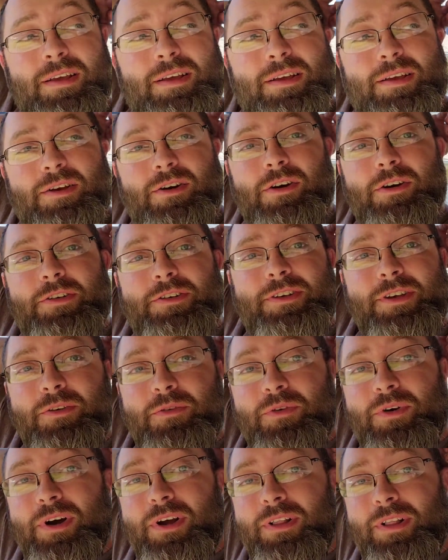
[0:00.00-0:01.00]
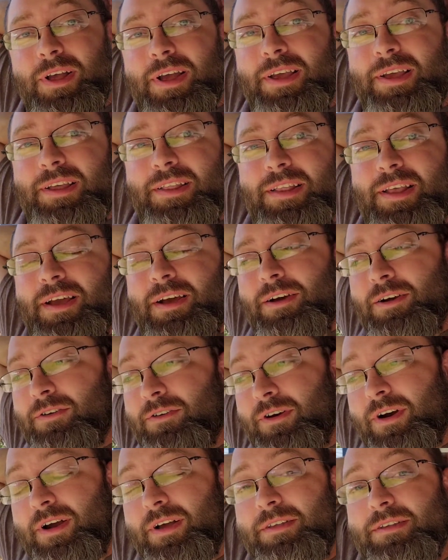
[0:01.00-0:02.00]
Car's sitting where I like it now. It
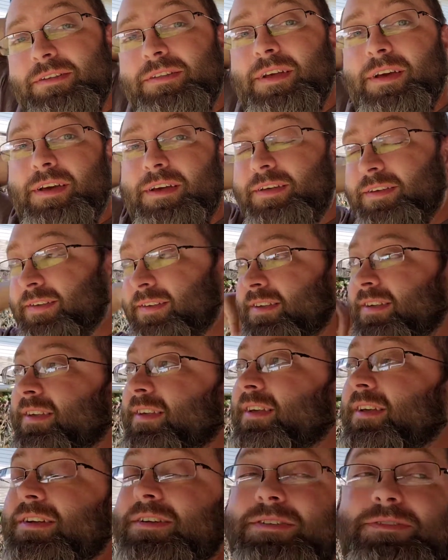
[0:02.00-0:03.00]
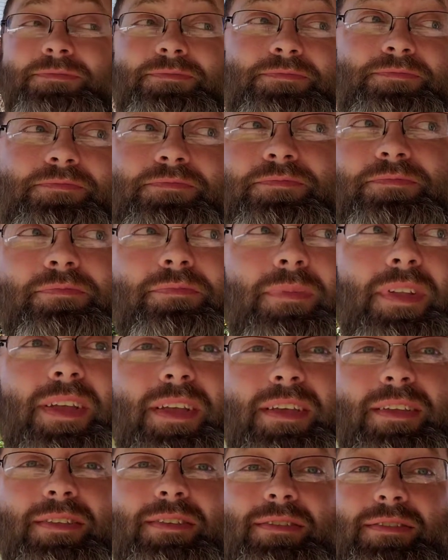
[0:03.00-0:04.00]
rides nice,
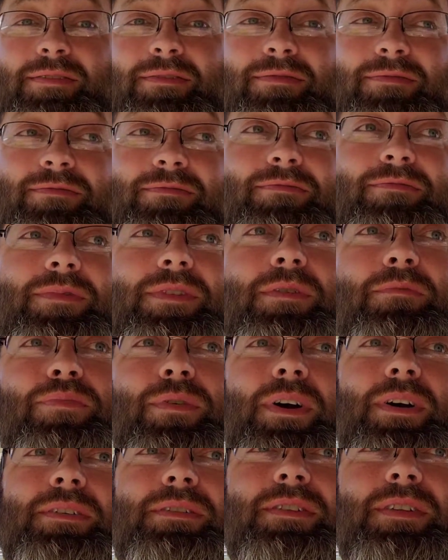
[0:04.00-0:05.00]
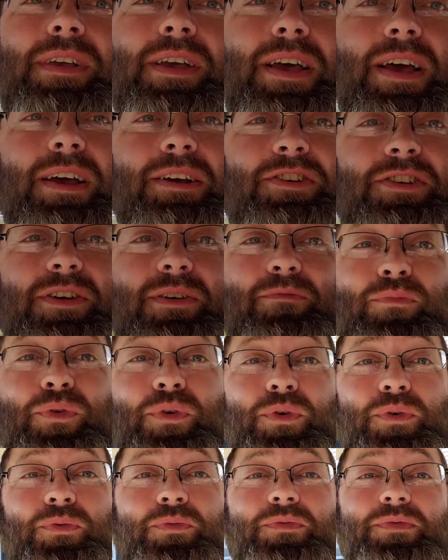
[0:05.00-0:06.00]
and surprisingly, it actually
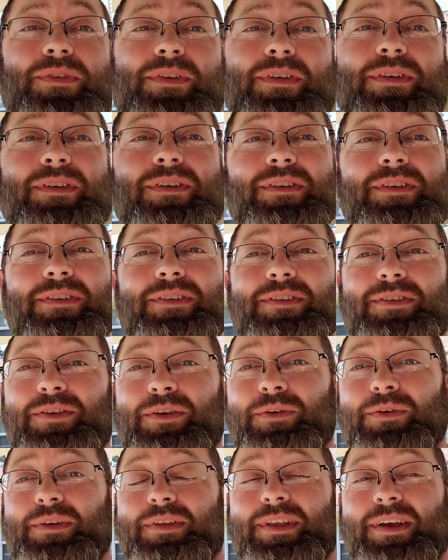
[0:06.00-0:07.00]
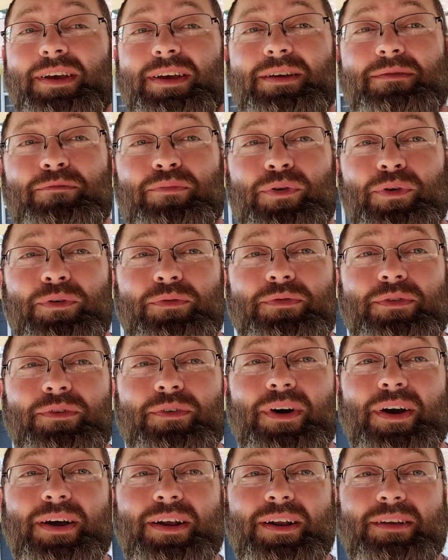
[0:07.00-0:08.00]
improved doing that. Improved the
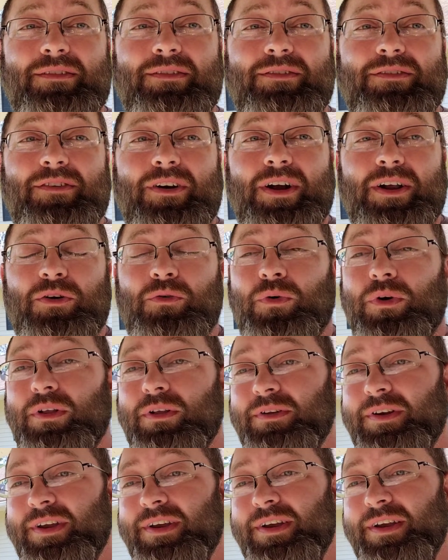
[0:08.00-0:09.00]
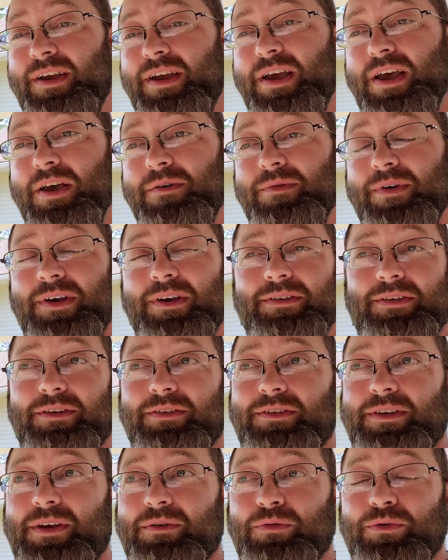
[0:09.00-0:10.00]
ride quality because I
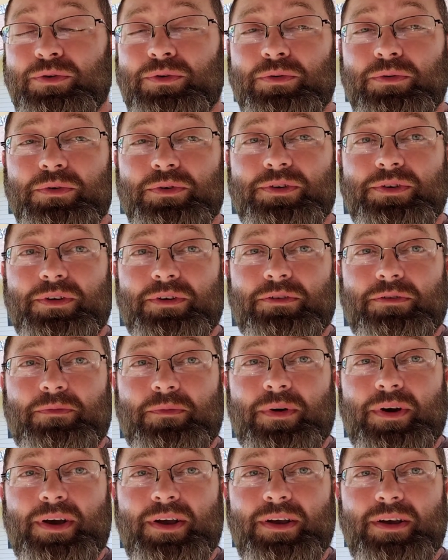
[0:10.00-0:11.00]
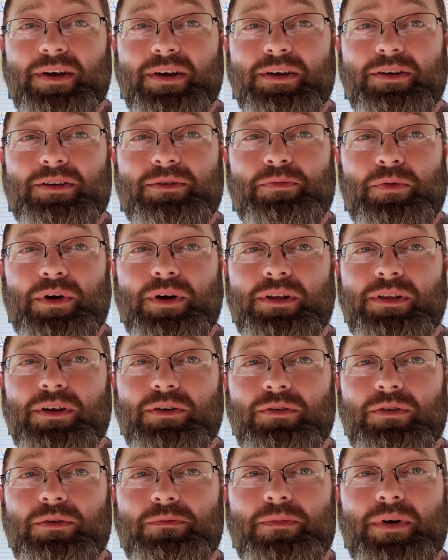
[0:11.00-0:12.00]
was able to adjust my spring
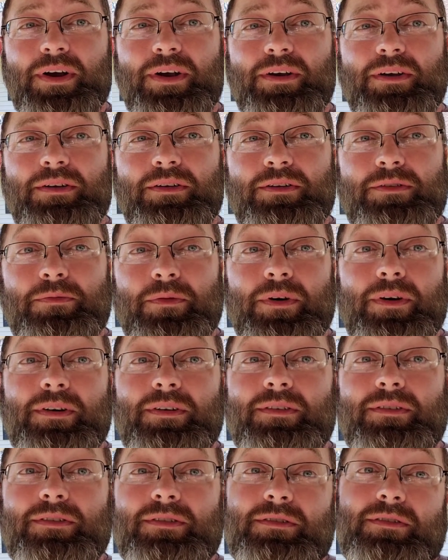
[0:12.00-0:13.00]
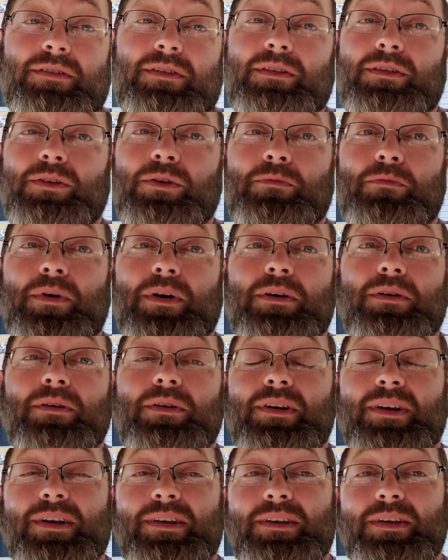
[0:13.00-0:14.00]
load on my springs a little better
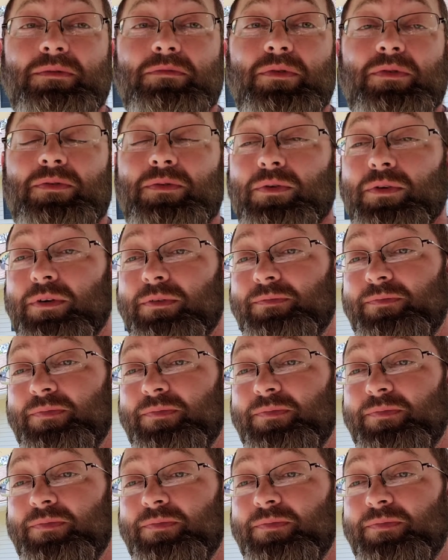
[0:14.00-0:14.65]
than I did before.